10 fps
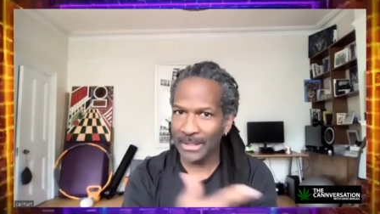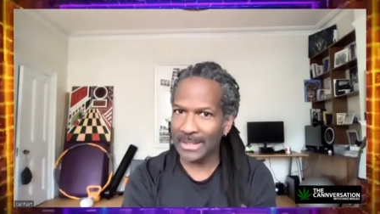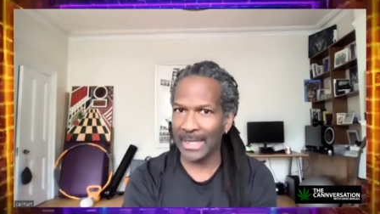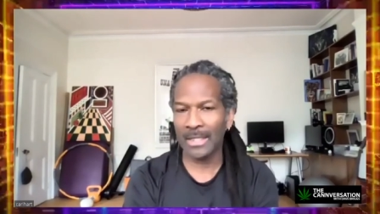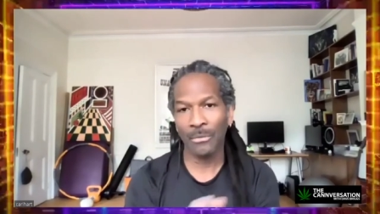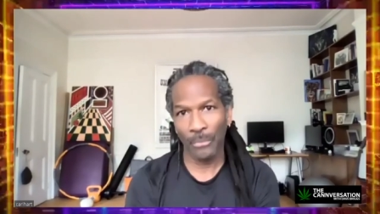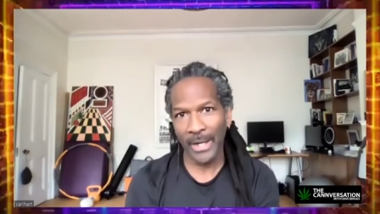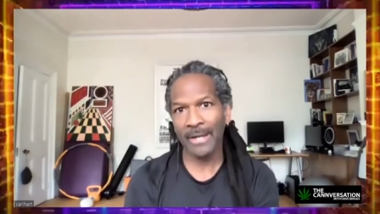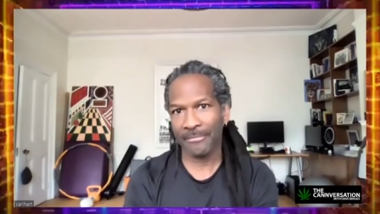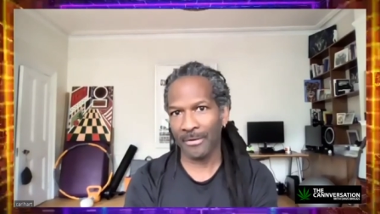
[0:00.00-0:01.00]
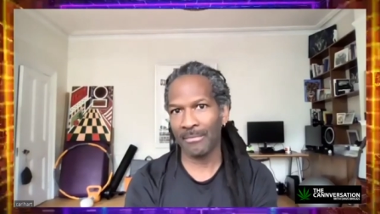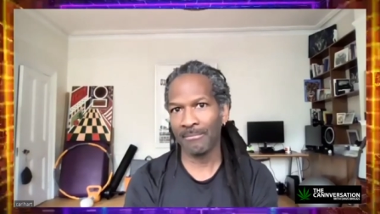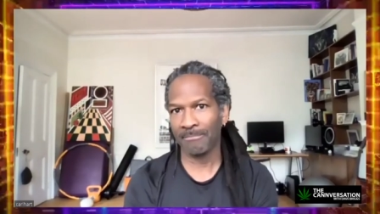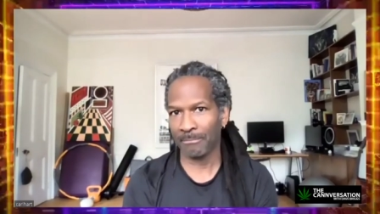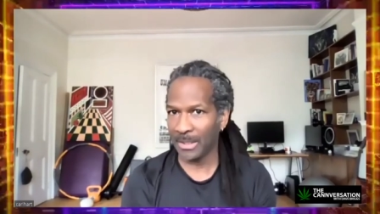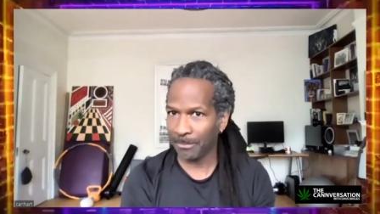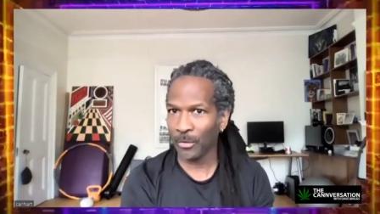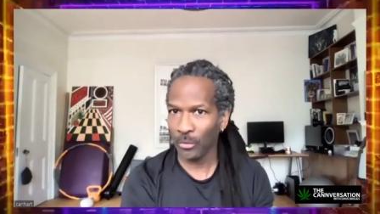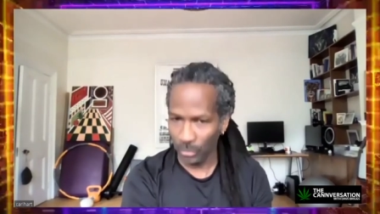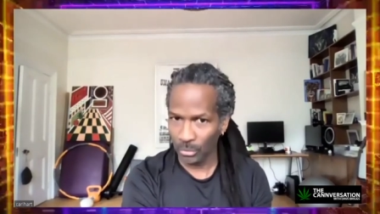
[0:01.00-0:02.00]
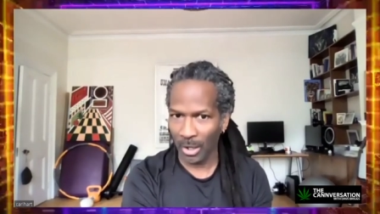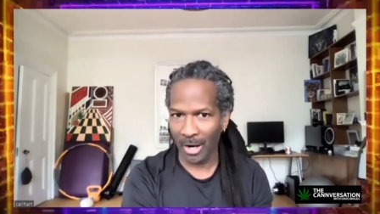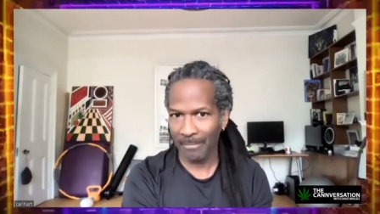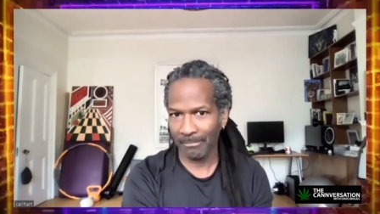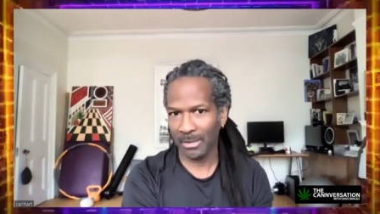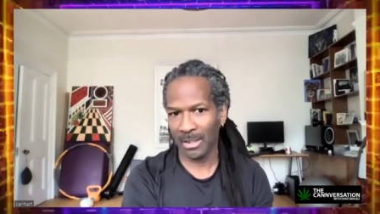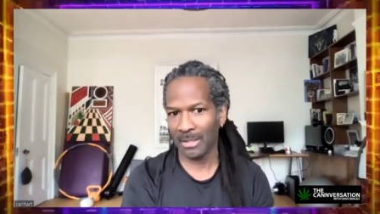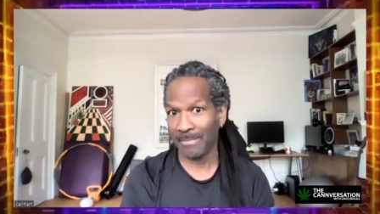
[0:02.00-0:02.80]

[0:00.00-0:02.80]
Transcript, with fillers: to take away from people who are uh,